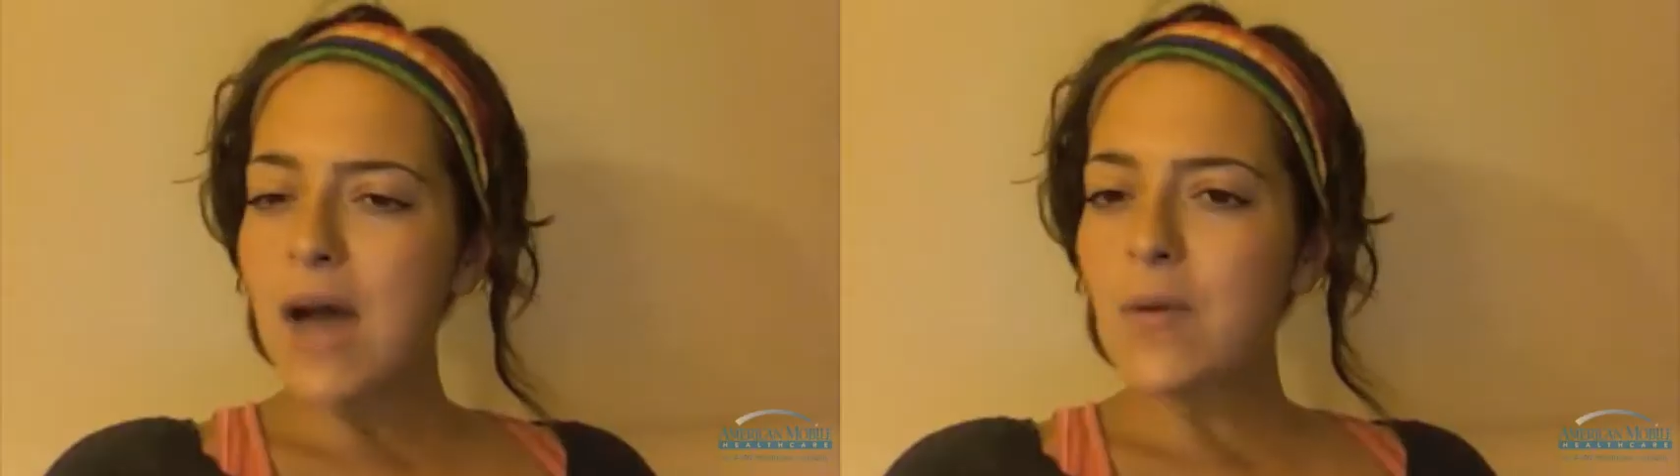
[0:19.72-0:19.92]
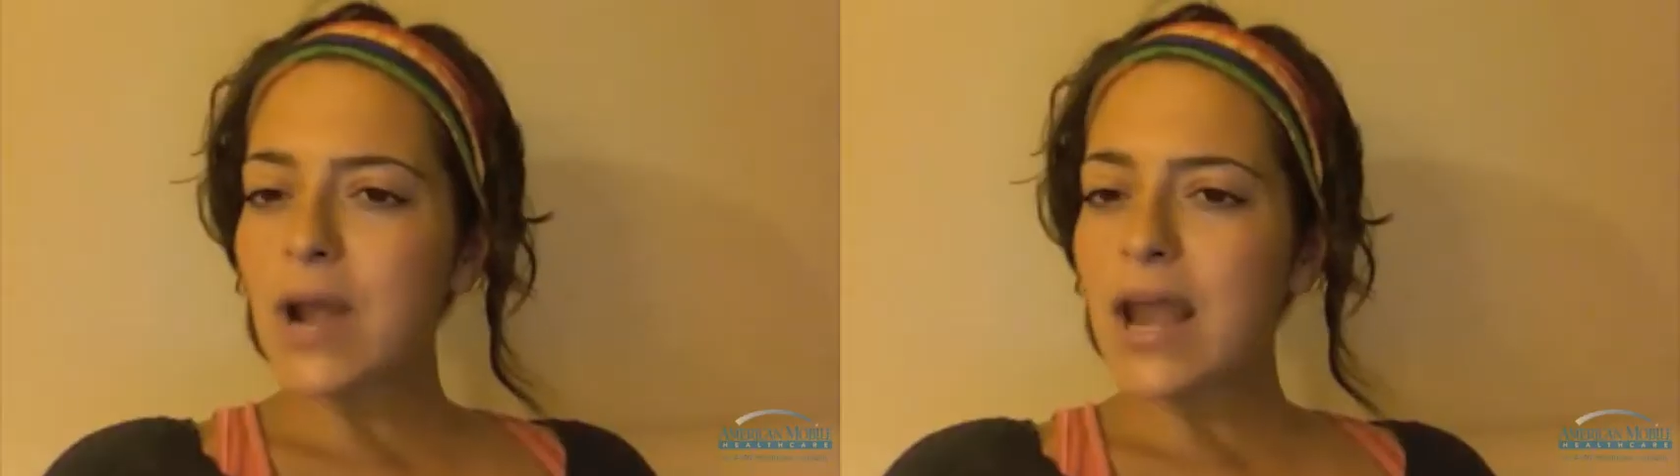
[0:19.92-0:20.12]

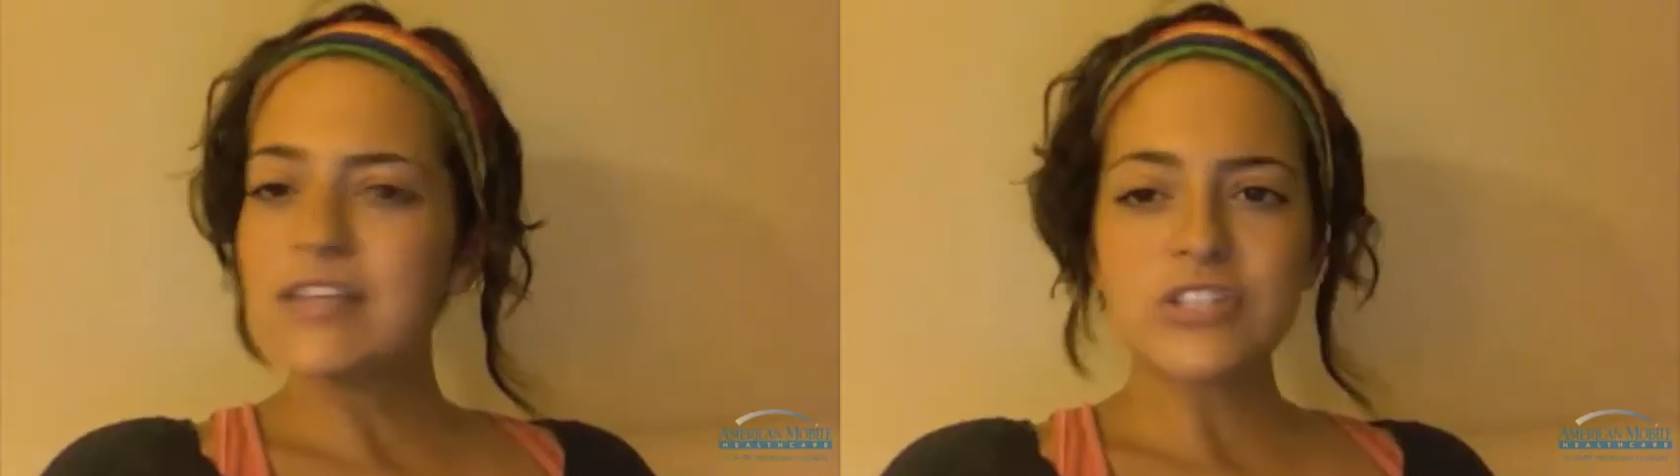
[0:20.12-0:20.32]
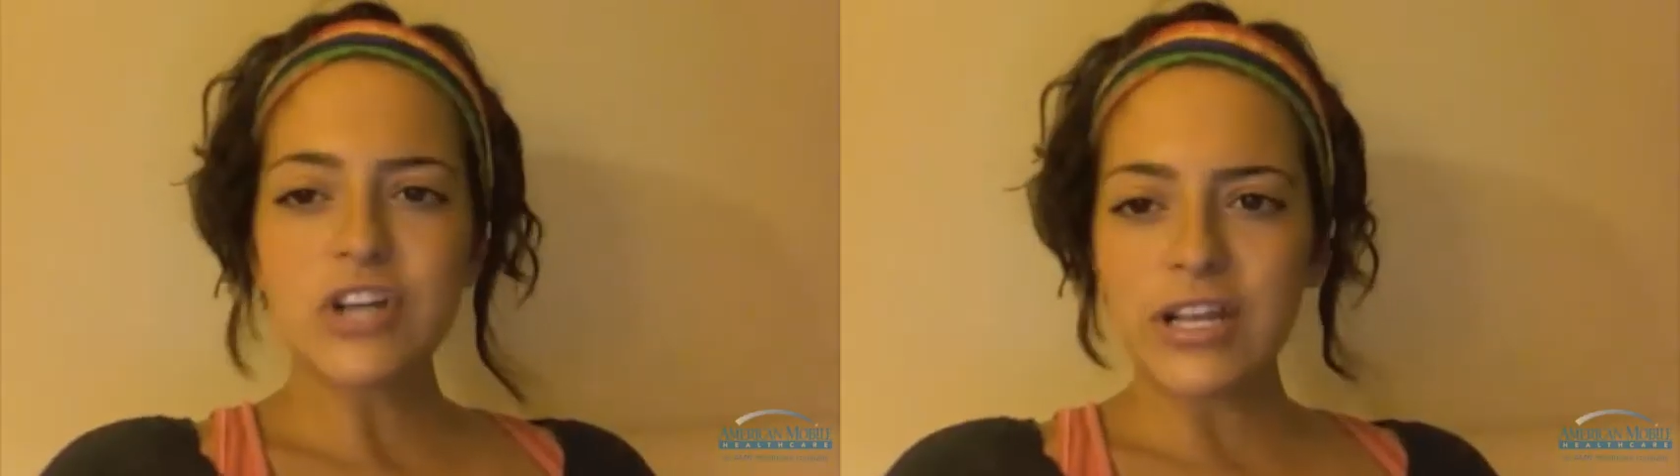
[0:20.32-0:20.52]
When I
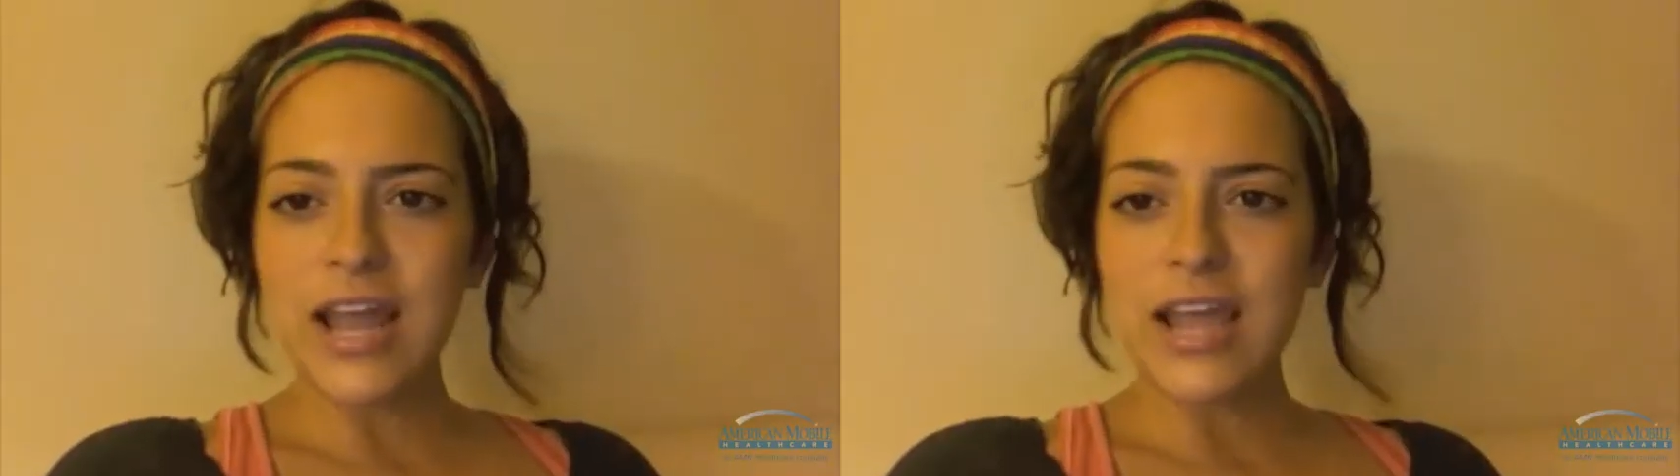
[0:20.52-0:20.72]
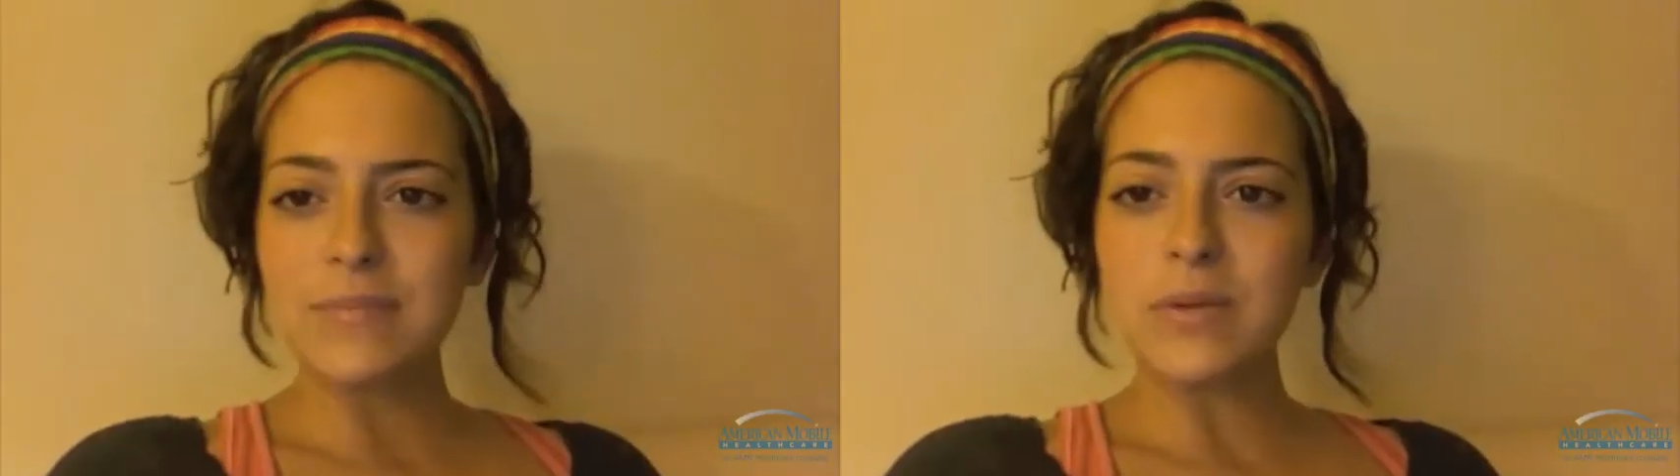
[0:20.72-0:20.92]
started,
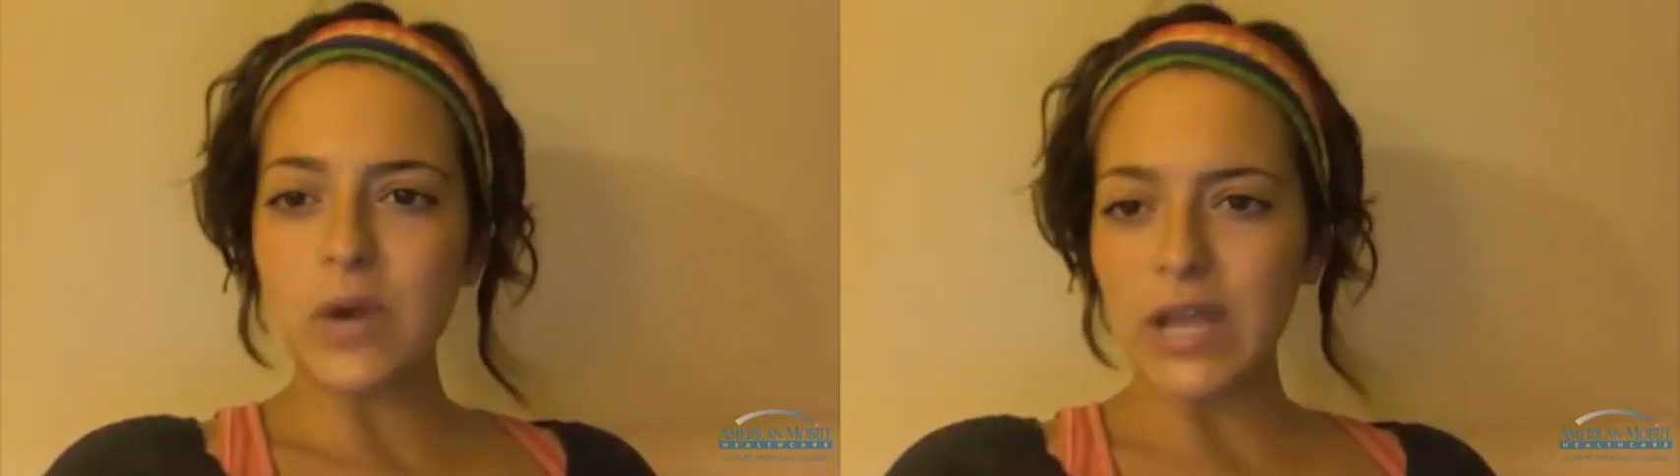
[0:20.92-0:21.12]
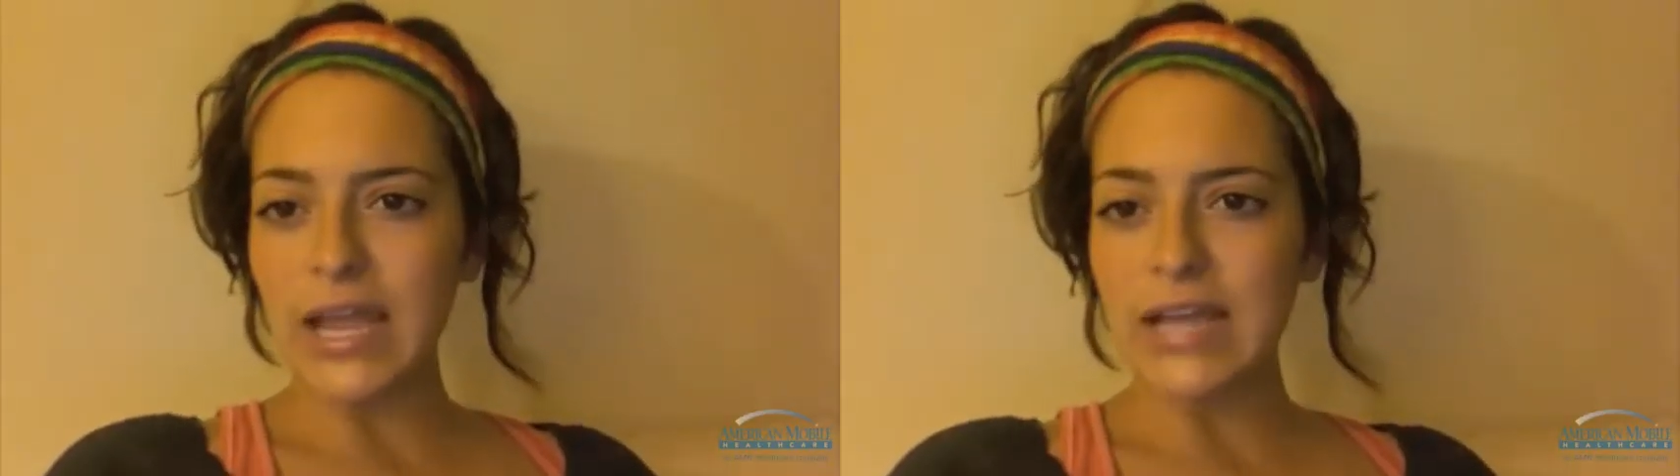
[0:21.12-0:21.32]
I had been working